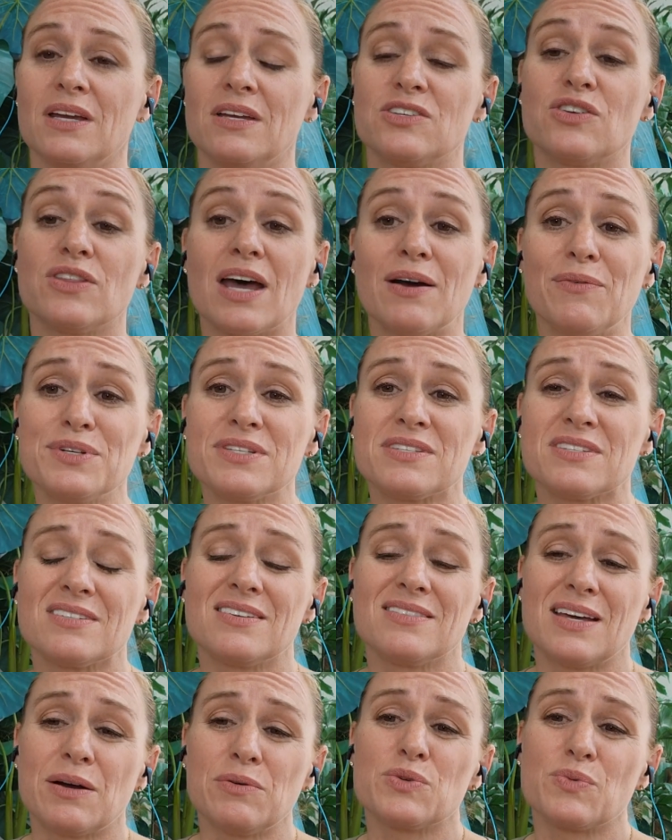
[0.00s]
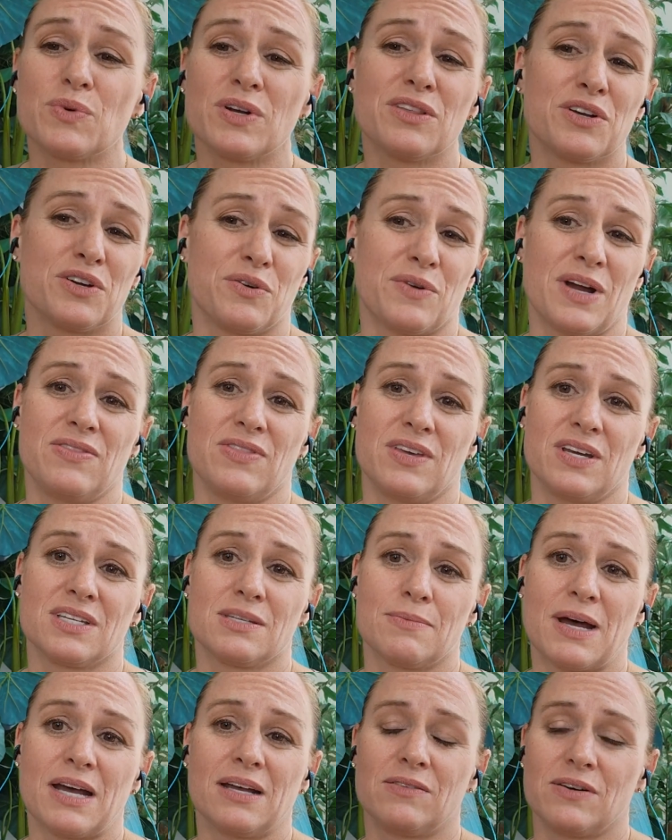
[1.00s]
So that was one of the great things
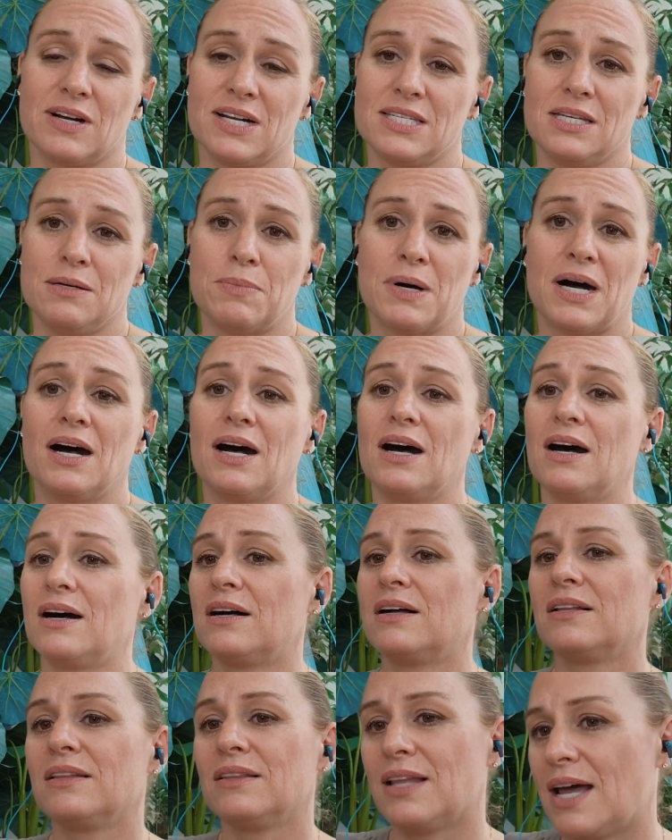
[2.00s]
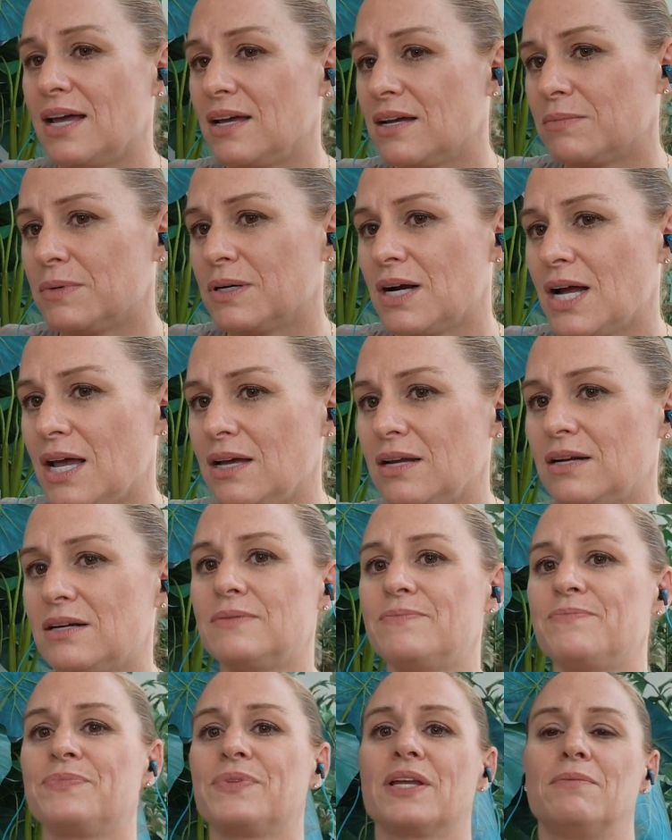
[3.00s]
about Gracie Baja. Like them or hate
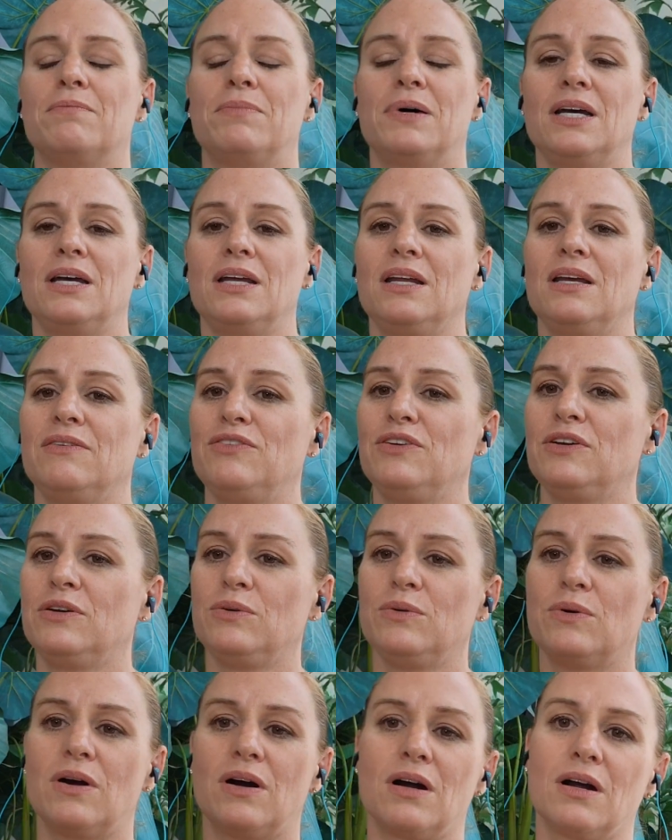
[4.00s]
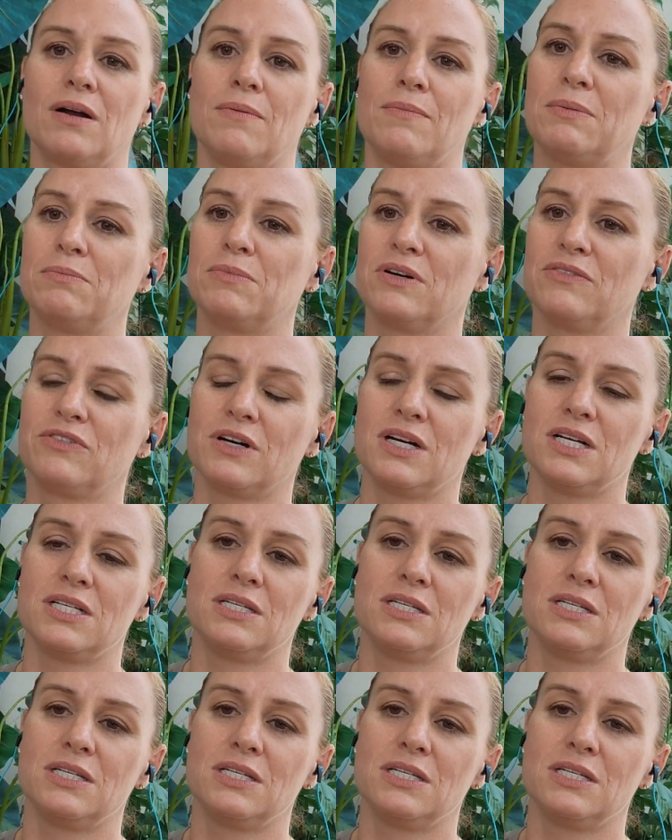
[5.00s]
them, but if you are a member of Gracie